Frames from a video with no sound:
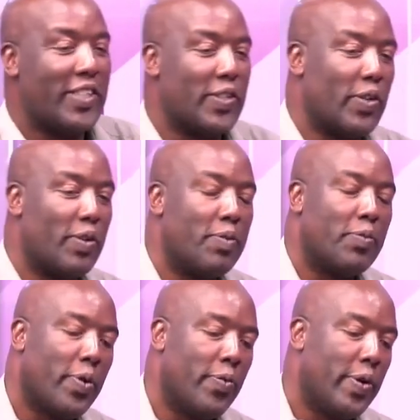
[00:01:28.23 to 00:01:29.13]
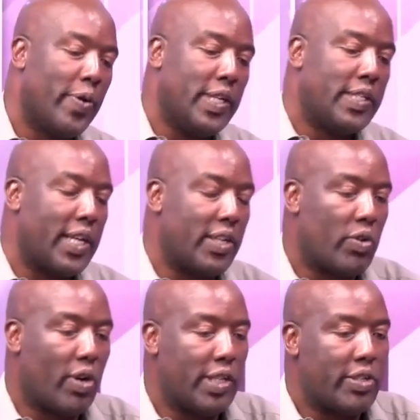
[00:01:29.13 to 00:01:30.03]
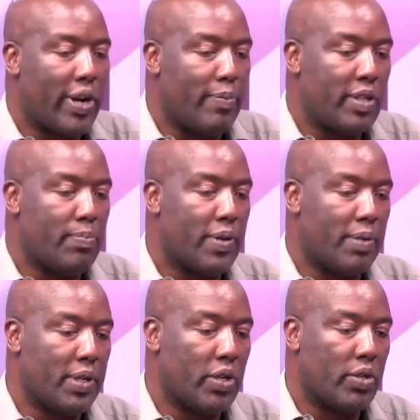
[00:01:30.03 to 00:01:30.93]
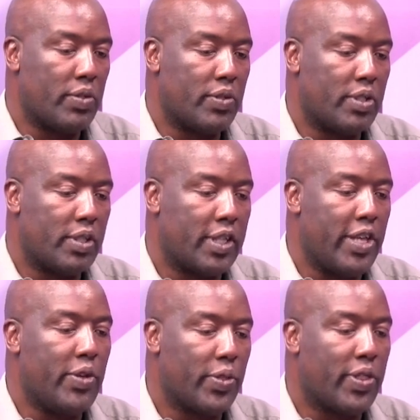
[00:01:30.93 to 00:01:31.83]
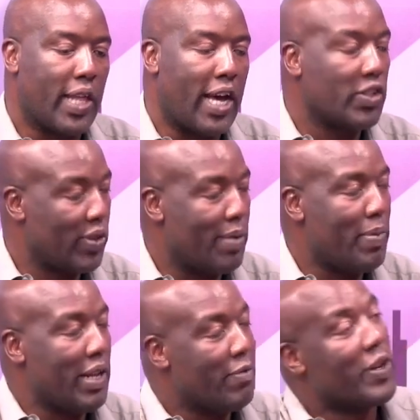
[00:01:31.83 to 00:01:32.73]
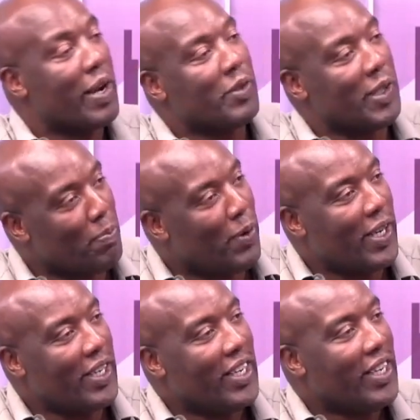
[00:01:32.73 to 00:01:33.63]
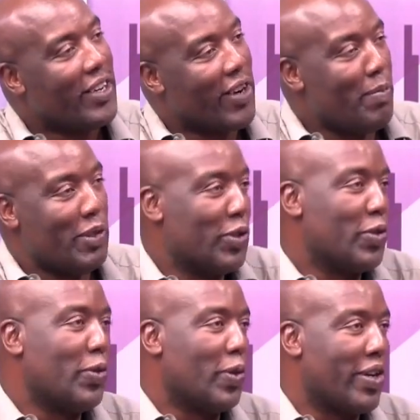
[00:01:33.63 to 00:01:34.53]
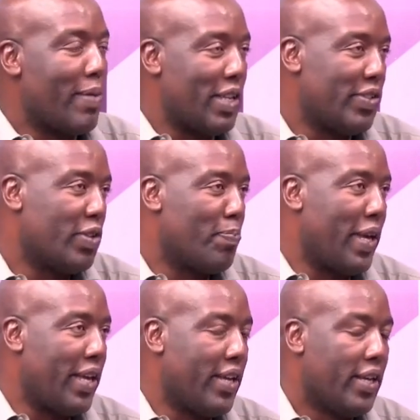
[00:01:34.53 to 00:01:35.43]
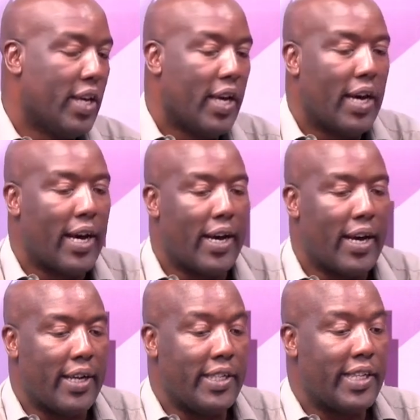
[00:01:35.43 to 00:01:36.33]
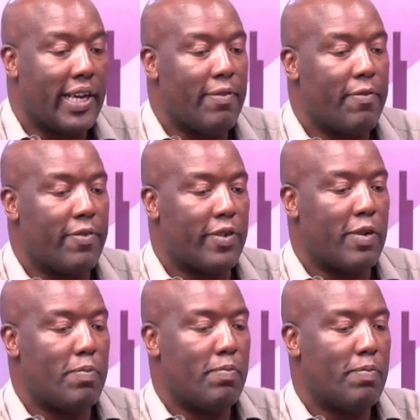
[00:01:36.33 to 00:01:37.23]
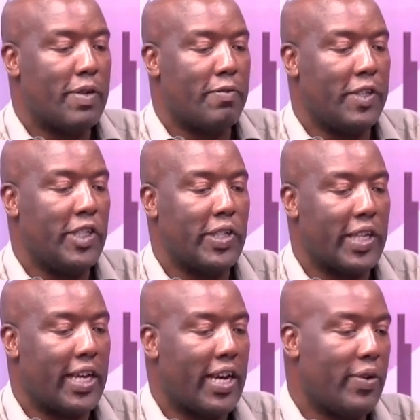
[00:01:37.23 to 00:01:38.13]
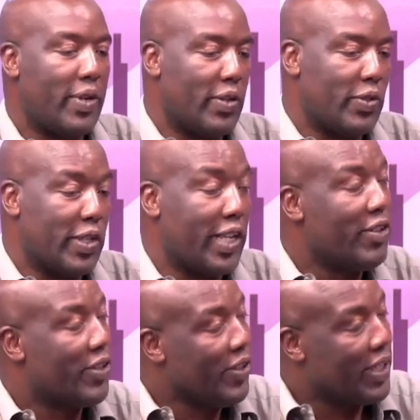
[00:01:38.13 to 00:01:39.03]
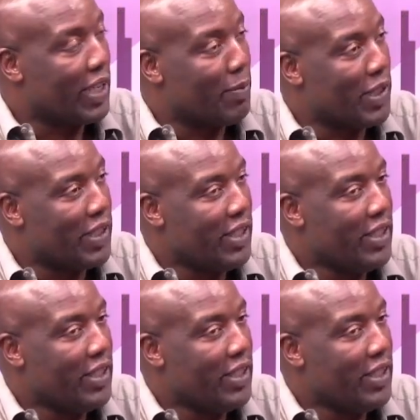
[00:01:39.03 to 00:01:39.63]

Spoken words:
So we decided to call it Crime Sipoa because the youth actually believe Crime Sipoa. Crime is not cool. Crime does not pay. And it came from a vision I had when I was on death row in committee.